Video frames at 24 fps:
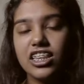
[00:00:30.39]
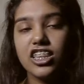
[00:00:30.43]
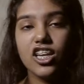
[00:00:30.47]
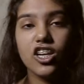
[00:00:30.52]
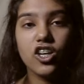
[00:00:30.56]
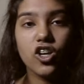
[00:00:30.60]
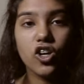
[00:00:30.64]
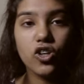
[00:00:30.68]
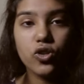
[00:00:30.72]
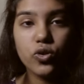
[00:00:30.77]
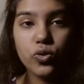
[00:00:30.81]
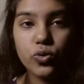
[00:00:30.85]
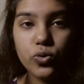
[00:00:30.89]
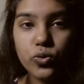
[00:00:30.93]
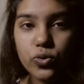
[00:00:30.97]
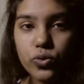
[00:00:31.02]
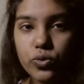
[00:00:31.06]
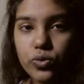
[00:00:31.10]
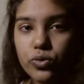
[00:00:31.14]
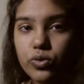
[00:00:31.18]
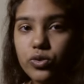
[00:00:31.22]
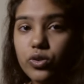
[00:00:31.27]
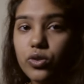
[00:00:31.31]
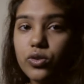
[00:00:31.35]
They're not cool.
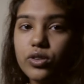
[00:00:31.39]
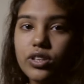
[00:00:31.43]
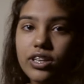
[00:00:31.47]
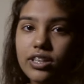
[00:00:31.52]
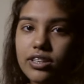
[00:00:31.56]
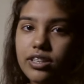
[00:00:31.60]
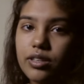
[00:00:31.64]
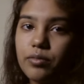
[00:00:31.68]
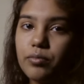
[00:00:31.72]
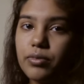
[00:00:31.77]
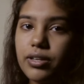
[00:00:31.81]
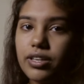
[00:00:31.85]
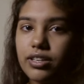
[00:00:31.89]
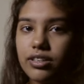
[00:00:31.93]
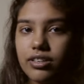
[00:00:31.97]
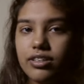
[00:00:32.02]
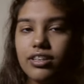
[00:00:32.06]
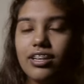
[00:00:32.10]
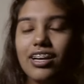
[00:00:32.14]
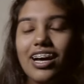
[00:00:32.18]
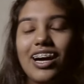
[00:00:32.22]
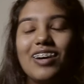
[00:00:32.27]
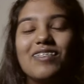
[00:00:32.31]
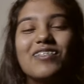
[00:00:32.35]
Don't tell them that.
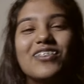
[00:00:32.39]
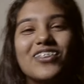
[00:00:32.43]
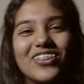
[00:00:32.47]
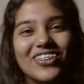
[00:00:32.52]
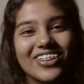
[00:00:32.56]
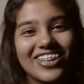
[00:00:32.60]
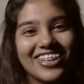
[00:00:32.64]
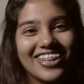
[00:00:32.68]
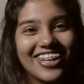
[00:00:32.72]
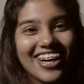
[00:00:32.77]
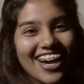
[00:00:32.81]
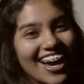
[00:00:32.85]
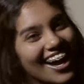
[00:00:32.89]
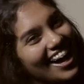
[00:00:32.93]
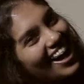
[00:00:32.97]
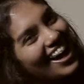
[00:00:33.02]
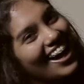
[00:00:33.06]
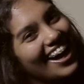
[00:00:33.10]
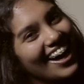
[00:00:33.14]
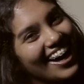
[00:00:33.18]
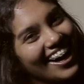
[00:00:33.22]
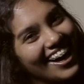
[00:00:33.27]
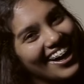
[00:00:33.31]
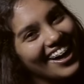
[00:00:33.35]
I'm cooler.
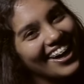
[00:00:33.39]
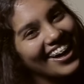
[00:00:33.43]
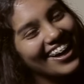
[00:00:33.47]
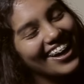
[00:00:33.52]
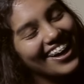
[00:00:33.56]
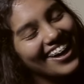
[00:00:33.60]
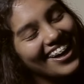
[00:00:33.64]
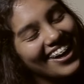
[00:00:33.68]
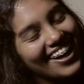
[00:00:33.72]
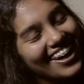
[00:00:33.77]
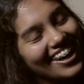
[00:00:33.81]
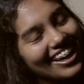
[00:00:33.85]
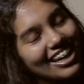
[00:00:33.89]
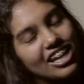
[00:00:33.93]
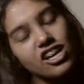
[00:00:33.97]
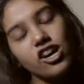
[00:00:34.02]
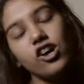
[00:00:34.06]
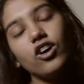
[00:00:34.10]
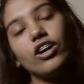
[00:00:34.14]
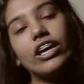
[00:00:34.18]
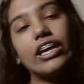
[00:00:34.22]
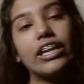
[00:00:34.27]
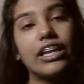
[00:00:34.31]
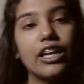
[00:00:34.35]
Hi!
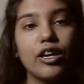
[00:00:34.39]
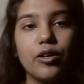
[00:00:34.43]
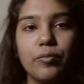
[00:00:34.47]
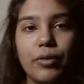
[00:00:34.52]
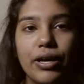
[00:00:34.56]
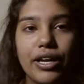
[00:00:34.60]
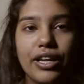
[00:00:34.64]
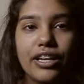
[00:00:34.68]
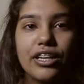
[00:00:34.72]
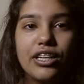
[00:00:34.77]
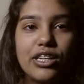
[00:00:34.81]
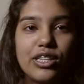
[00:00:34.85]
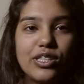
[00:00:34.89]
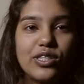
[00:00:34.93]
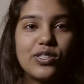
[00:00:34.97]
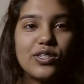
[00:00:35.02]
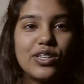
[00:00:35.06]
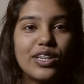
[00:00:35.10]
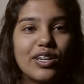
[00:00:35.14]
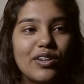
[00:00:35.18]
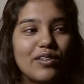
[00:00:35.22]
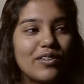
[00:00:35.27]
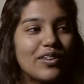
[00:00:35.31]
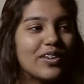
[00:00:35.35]
Okay, never mind.
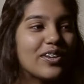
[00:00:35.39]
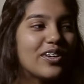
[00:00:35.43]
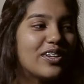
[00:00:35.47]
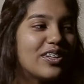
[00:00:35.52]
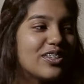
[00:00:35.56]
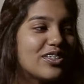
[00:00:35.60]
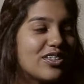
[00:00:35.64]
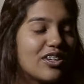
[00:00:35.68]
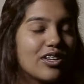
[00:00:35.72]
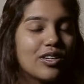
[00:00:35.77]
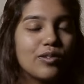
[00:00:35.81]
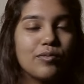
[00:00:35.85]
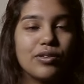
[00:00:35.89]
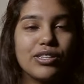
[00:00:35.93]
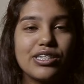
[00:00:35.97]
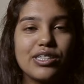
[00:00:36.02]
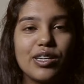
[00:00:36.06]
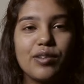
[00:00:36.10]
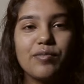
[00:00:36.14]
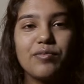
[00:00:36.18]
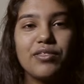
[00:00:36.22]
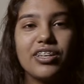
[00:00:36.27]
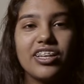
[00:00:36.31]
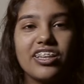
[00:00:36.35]
Today we're gonna talk about
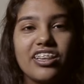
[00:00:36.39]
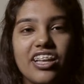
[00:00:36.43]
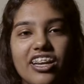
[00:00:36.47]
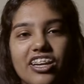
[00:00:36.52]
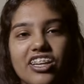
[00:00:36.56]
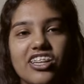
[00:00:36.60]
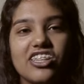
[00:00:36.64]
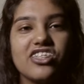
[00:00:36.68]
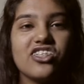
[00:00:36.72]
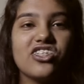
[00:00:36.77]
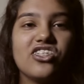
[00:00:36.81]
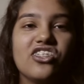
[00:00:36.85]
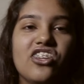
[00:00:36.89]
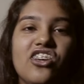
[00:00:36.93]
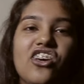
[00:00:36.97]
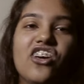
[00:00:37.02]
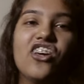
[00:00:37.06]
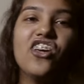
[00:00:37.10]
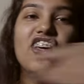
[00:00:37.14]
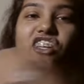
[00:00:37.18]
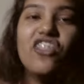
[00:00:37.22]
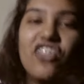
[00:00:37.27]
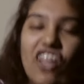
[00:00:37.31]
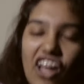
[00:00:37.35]
something that is
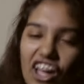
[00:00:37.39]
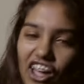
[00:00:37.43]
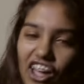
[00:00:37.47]
in the